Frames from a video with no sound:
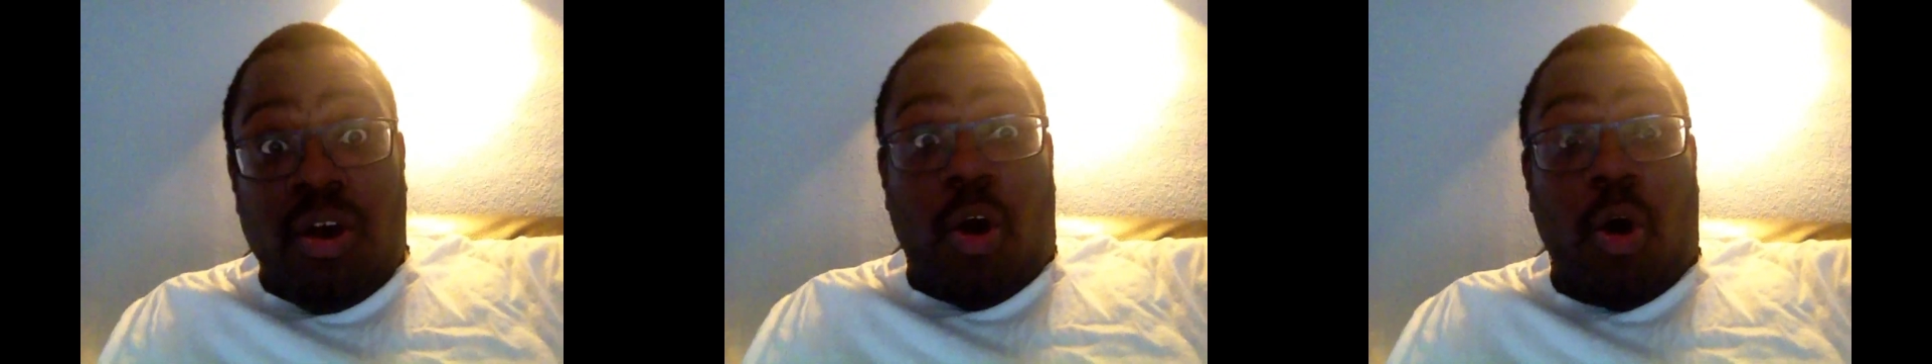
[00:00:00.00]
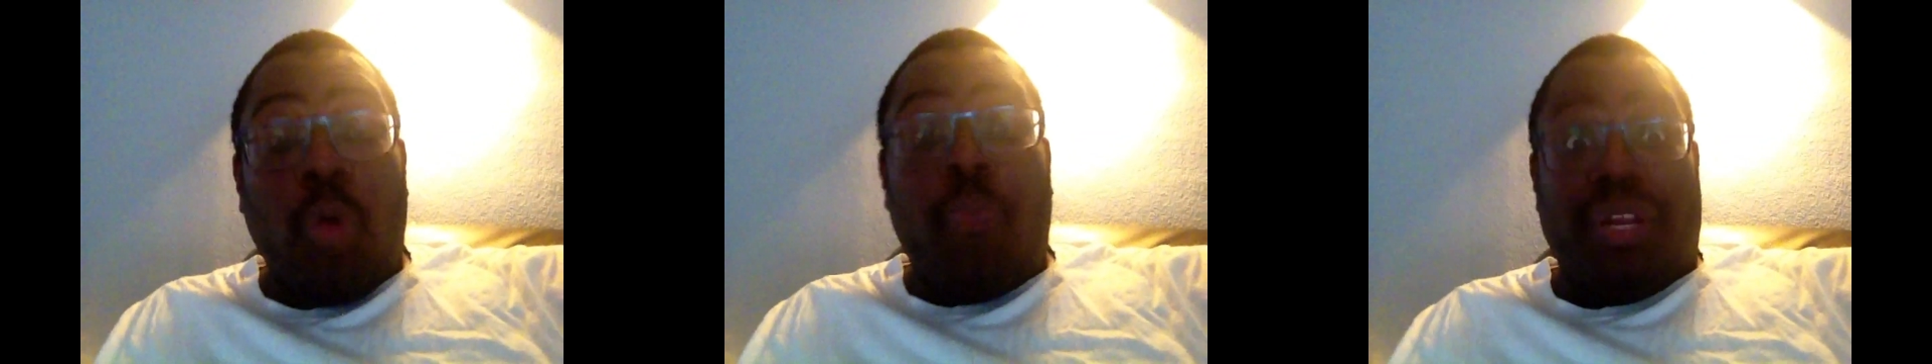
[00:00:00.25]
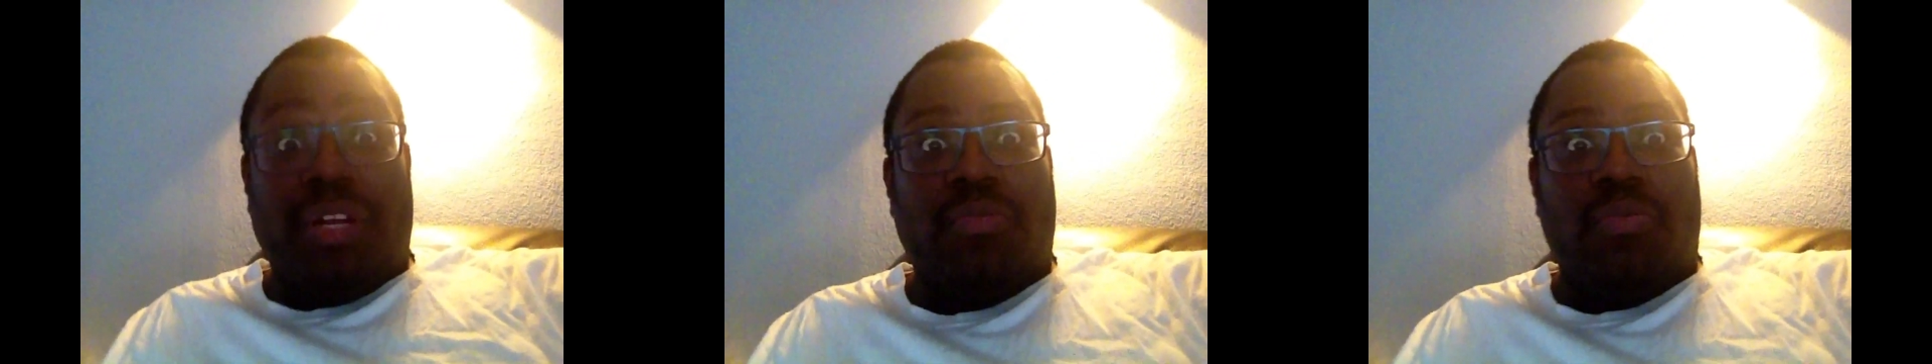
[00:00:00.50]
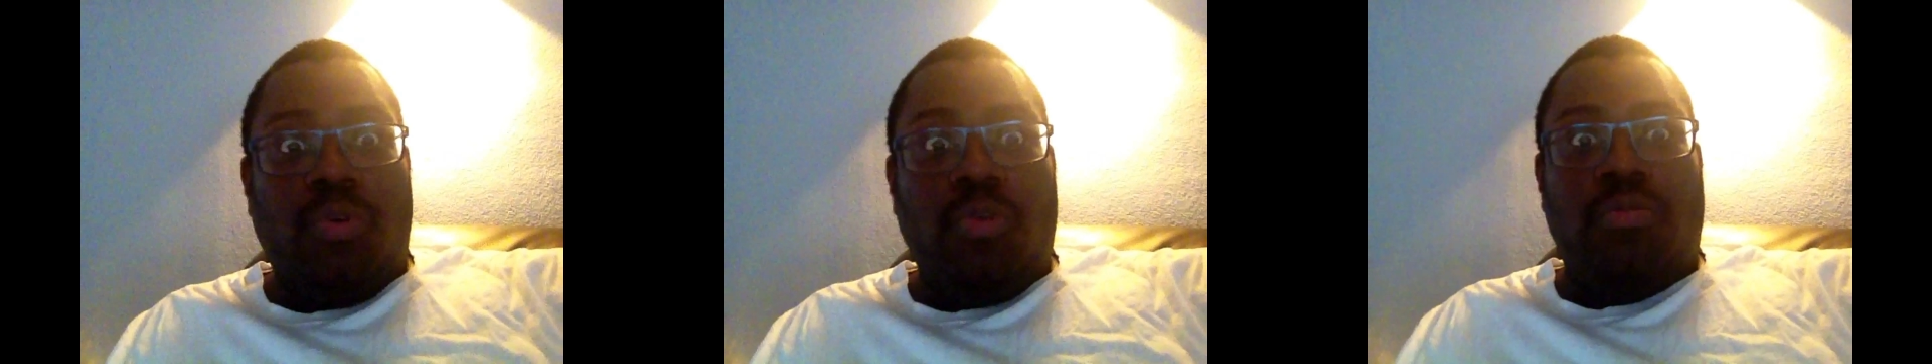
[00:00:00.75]
opened
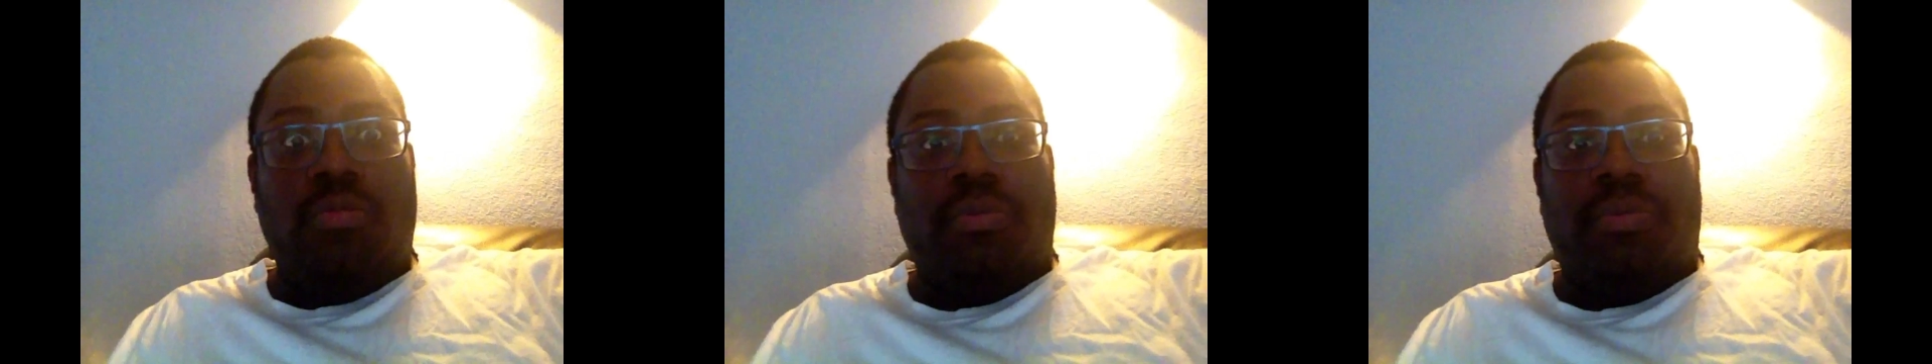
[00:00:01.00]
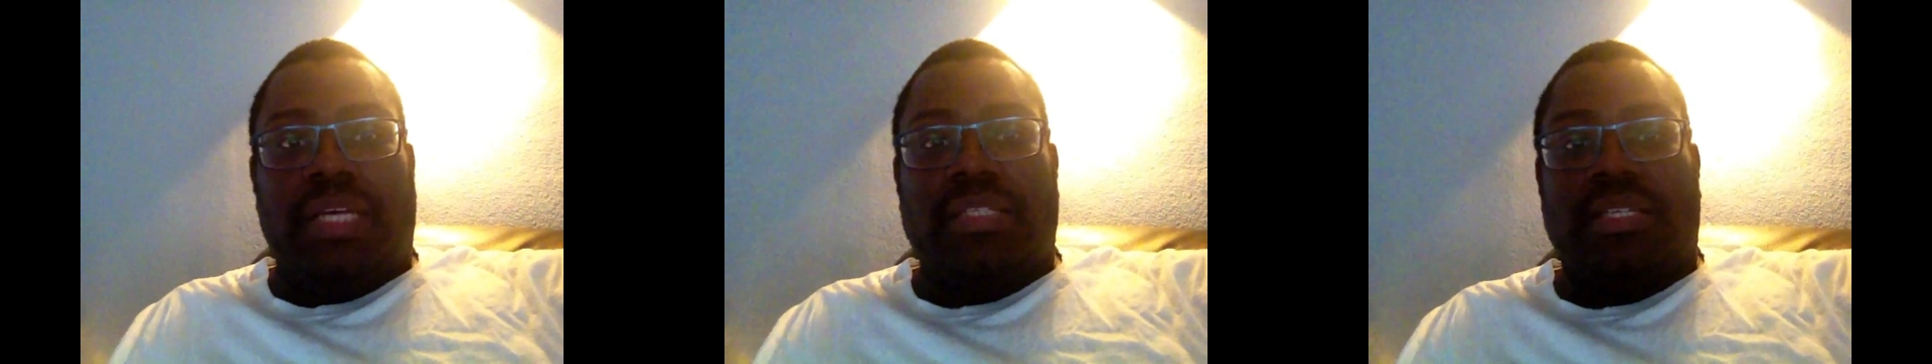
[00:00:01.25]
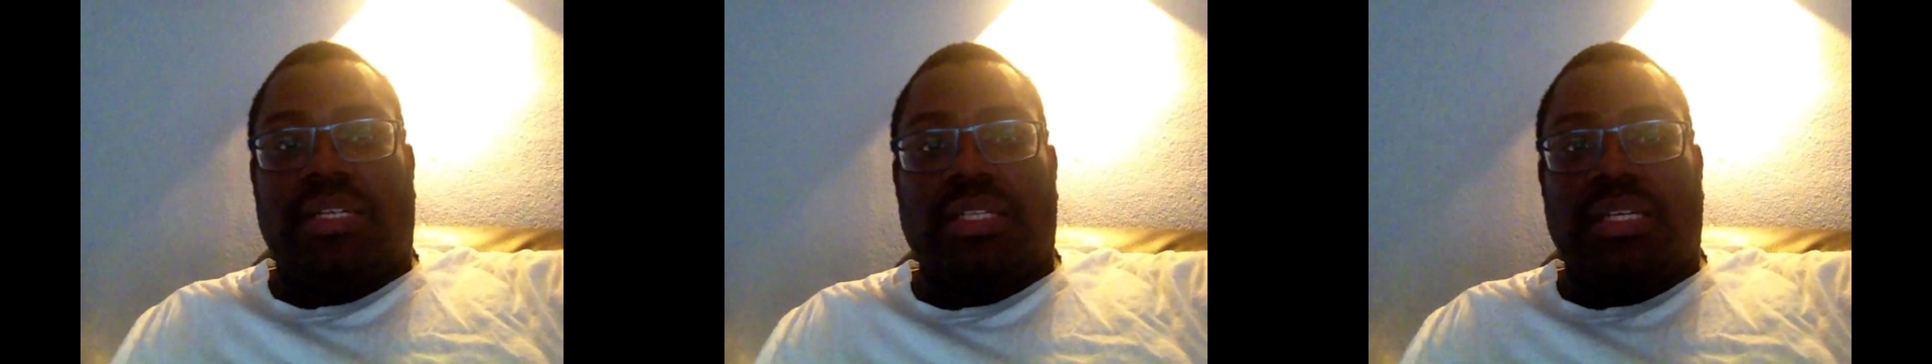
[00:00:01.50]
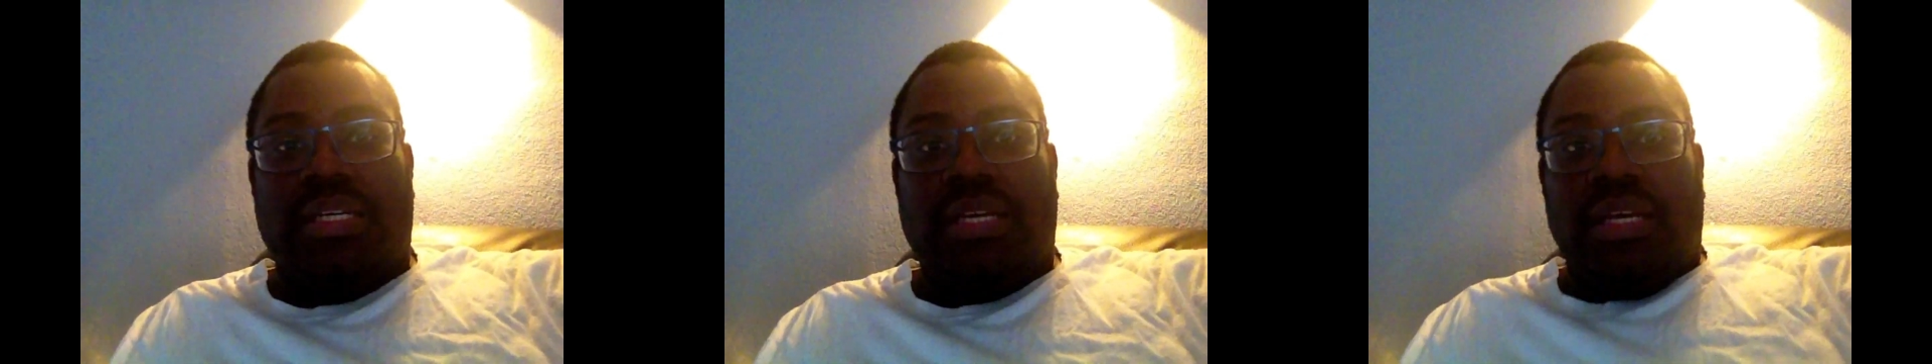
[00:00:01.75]
wound,
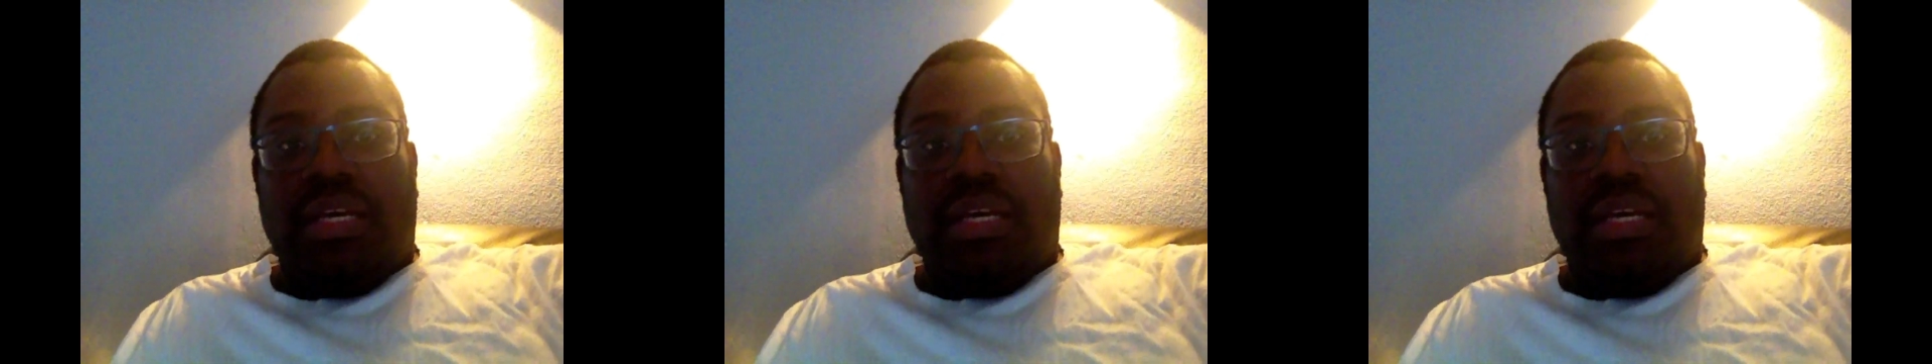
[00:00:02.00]
basically,